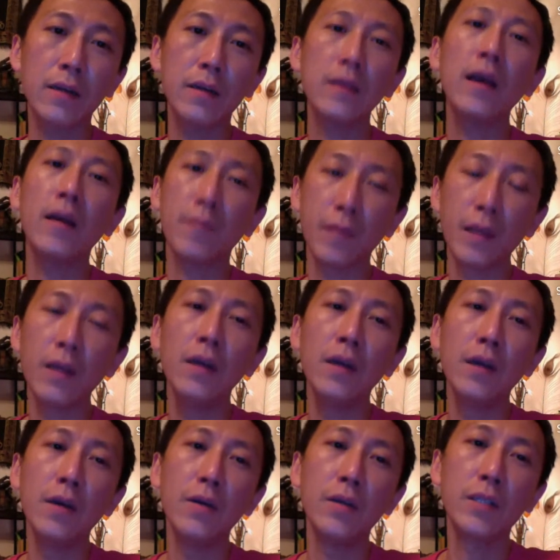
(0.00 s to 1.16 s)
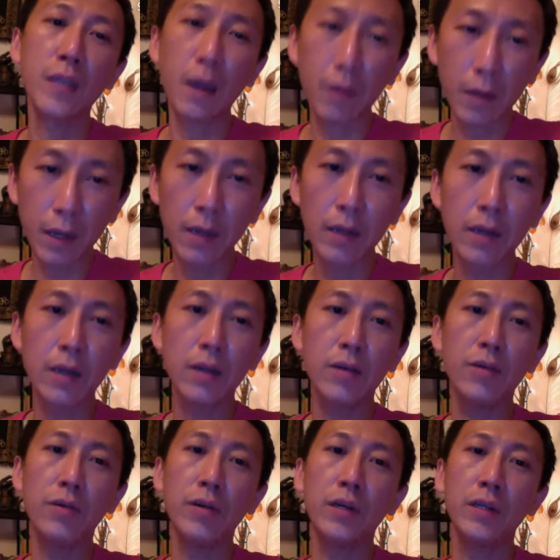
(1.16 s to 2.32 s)
Yeah, who is calculated,
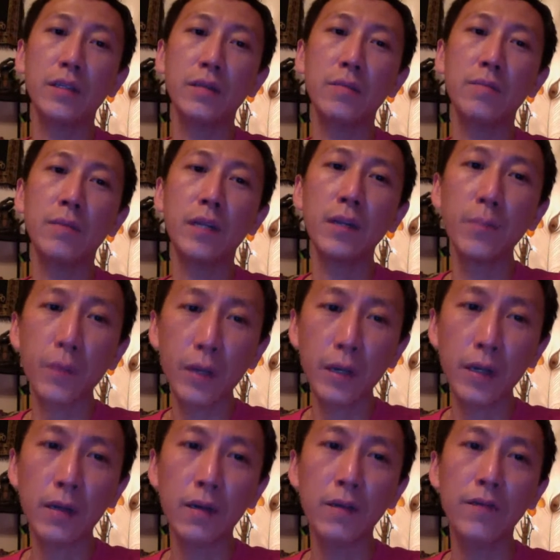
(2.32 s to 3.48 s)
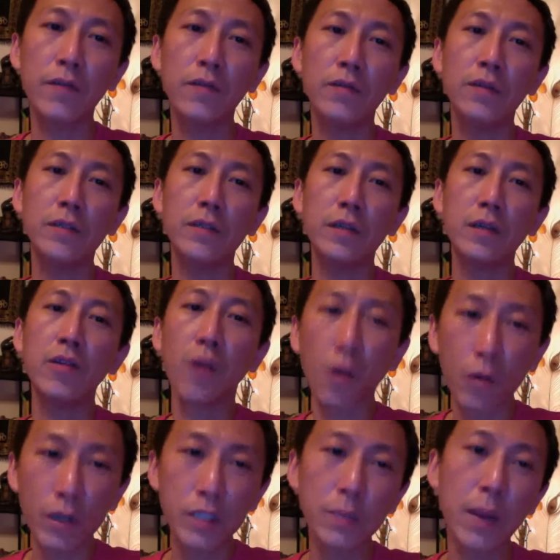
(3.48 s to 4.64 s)
who is manipulative, he know
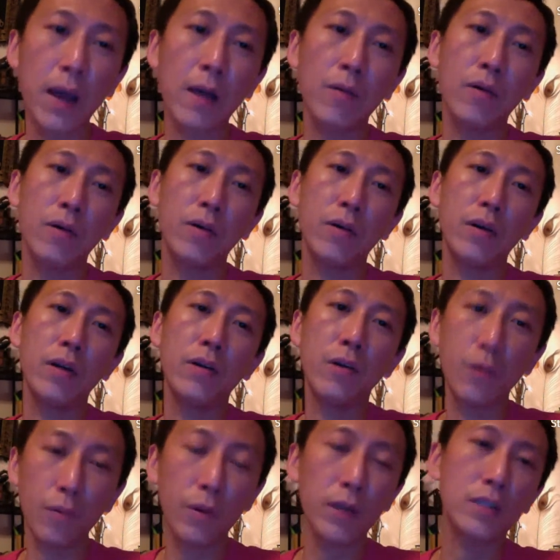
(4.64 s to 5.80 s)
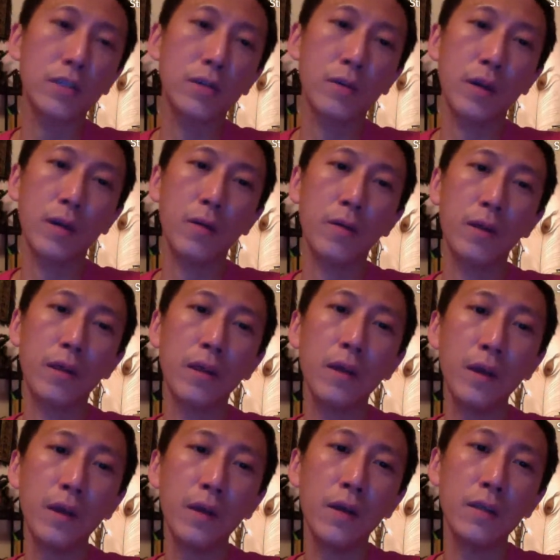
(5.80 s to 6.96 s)
his power, he know what he's doing with
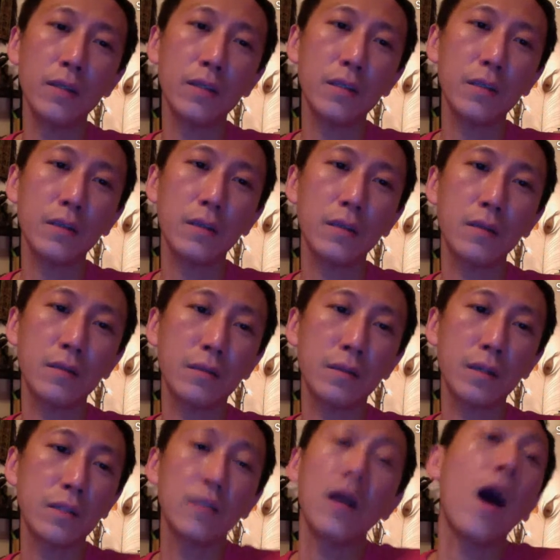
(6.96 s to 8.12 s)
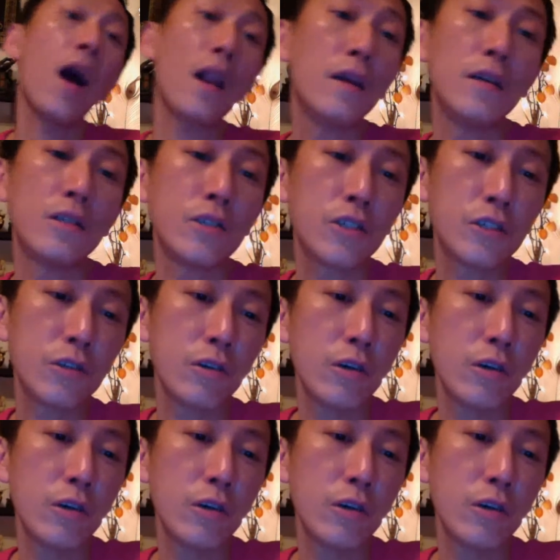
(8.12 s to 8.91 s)
his knowledge.